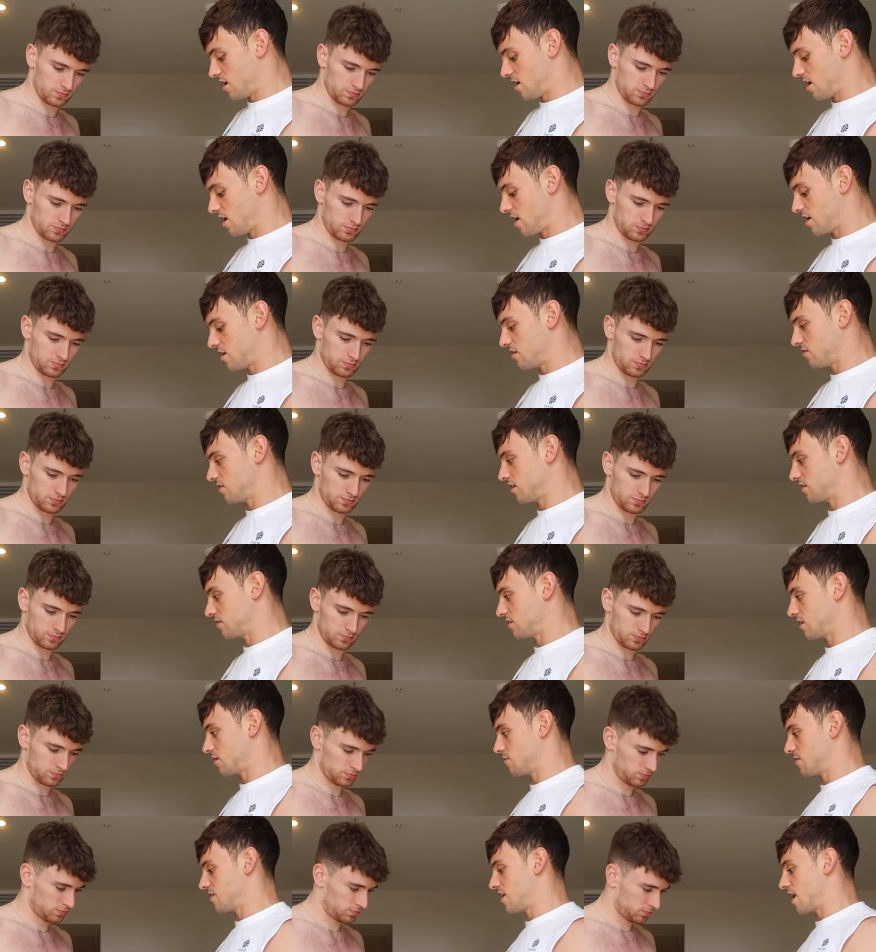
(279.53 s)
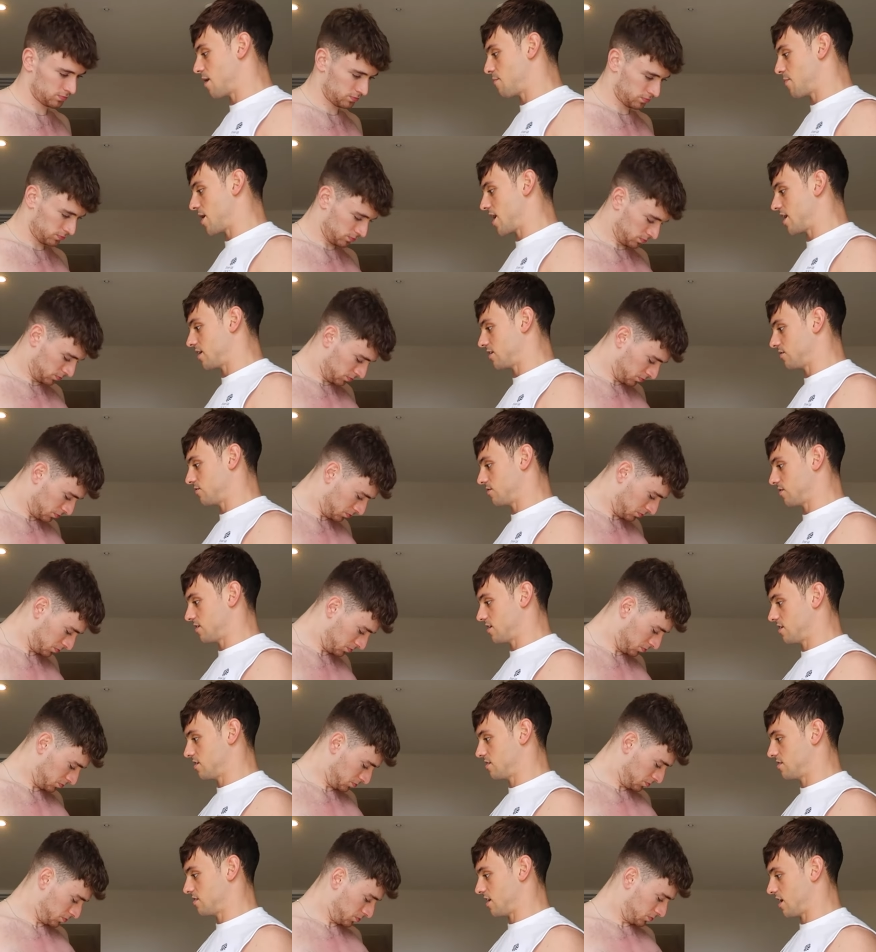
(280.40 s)
Speaker 1: I don't think it's going to be that bad of
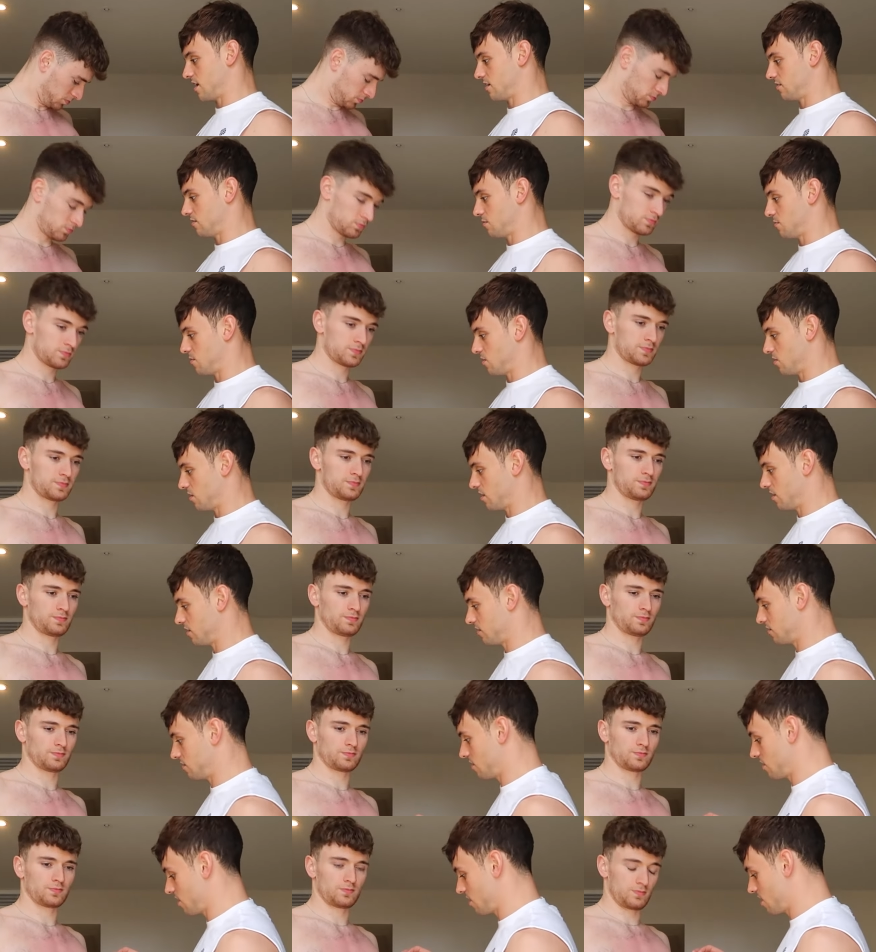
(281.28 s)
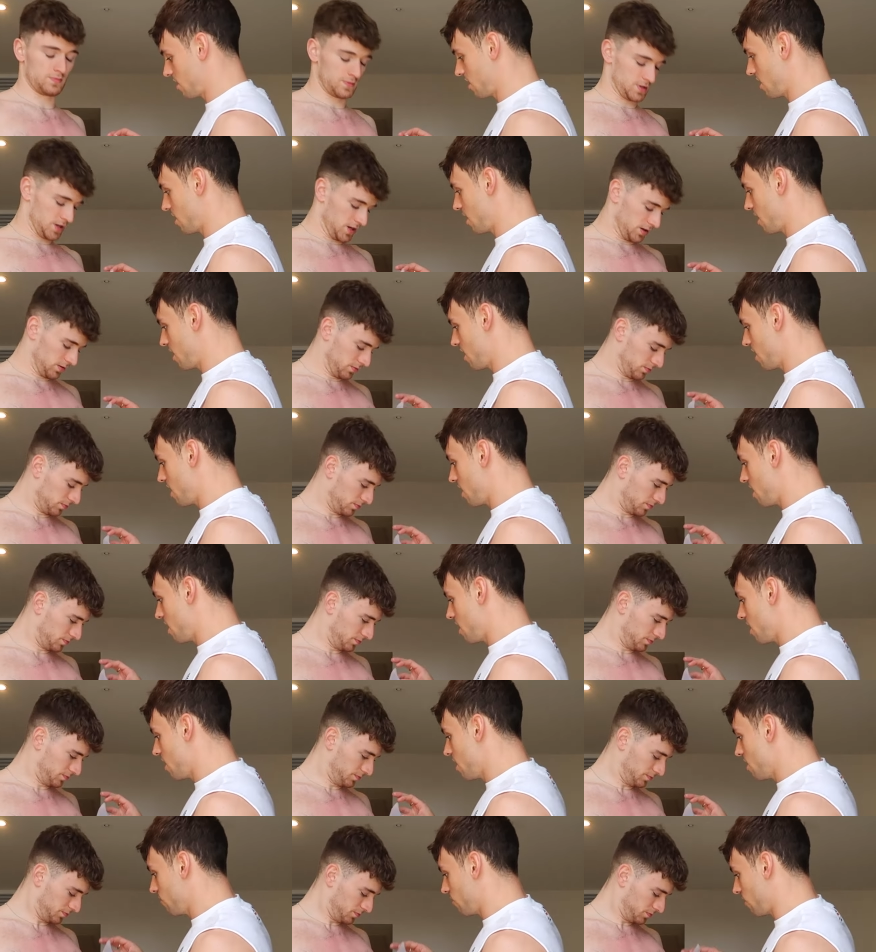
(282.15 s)
a thing to be honest. No.
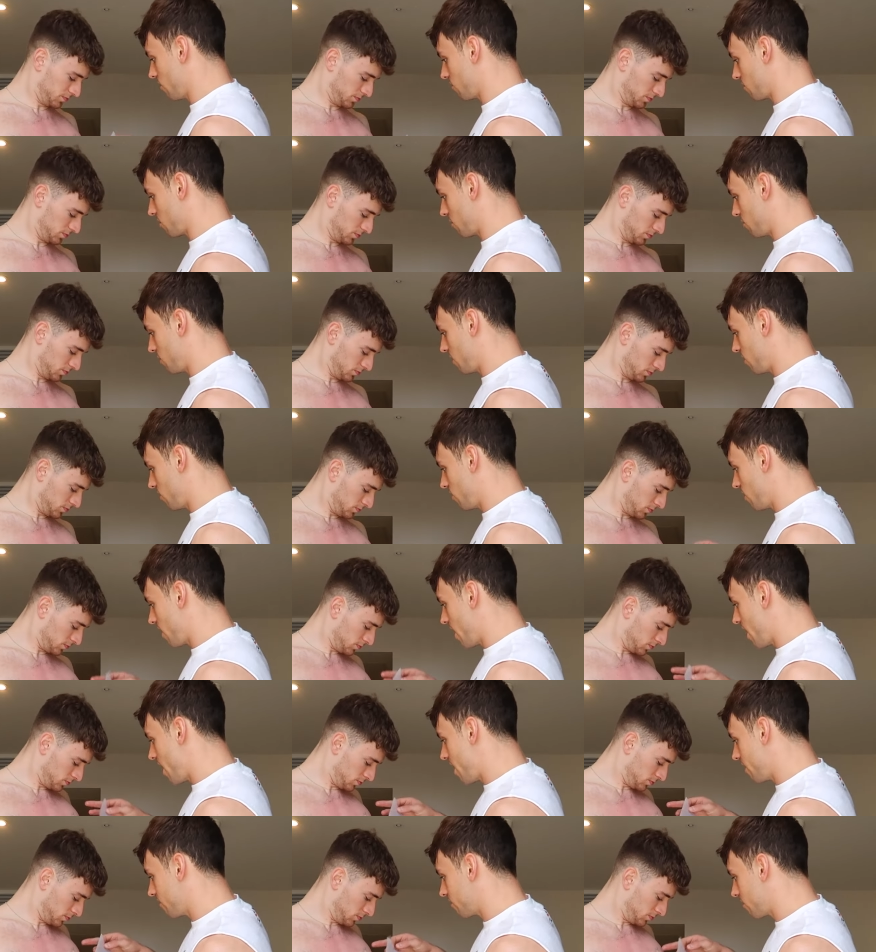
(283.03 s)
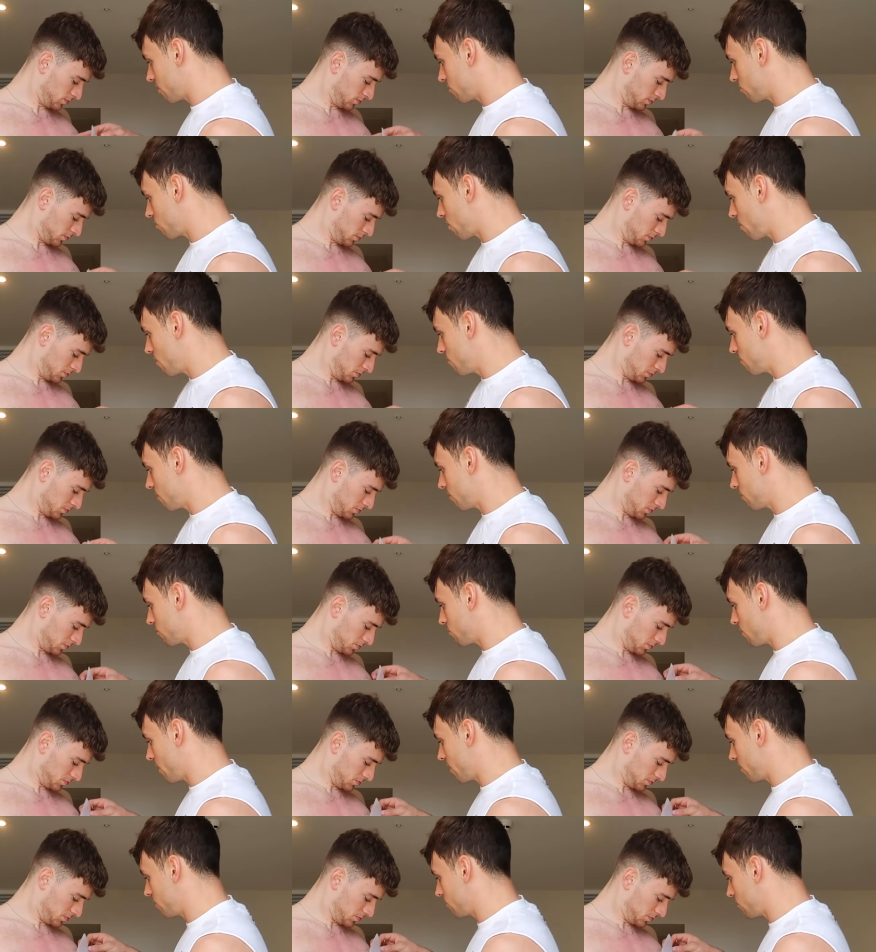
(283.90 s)
I'm their hair's kind of growing
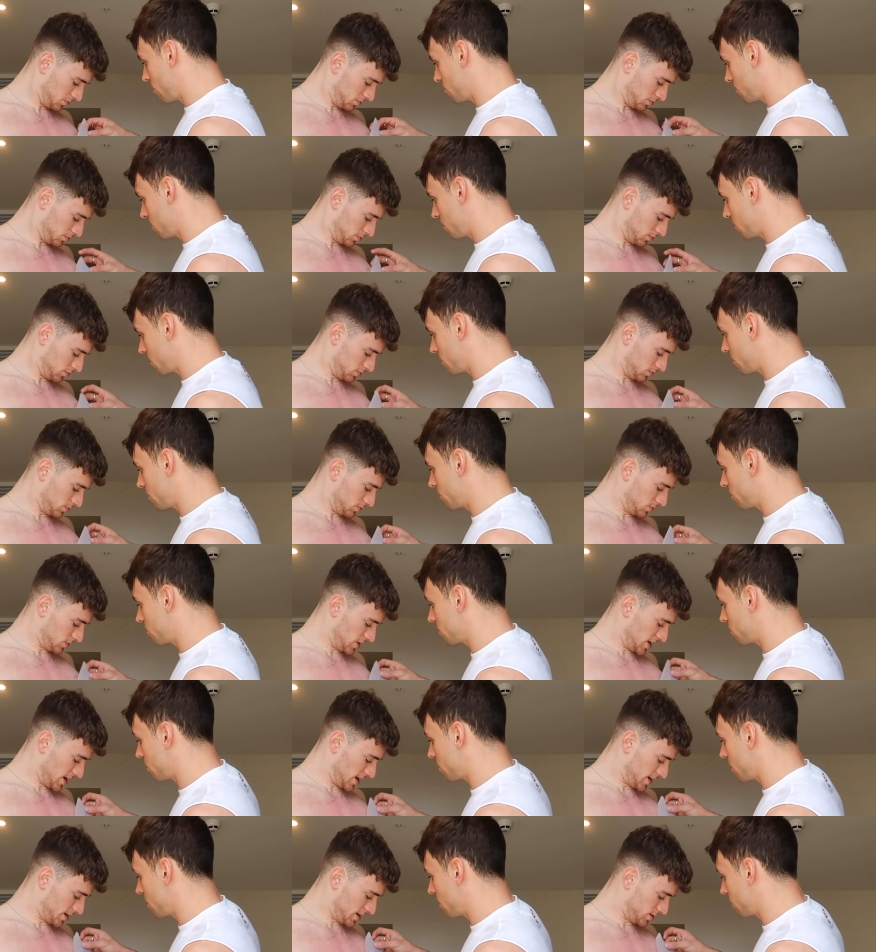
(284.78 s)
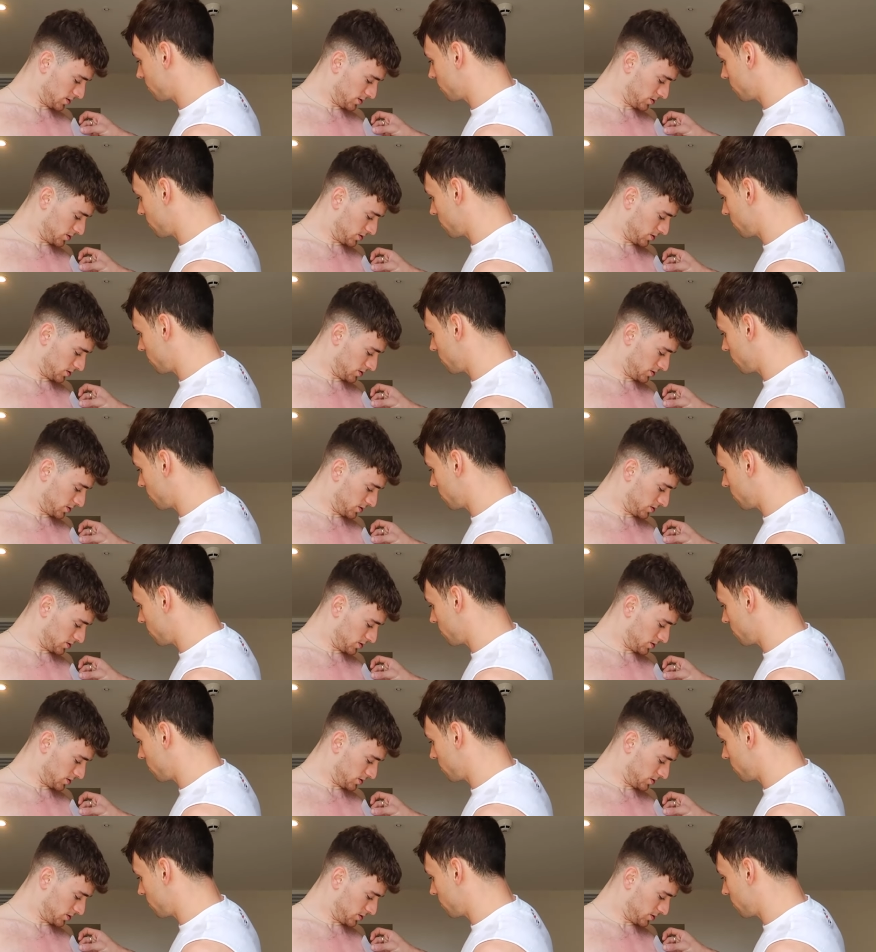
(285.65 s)
this way, so I'm going to go slightly yeah.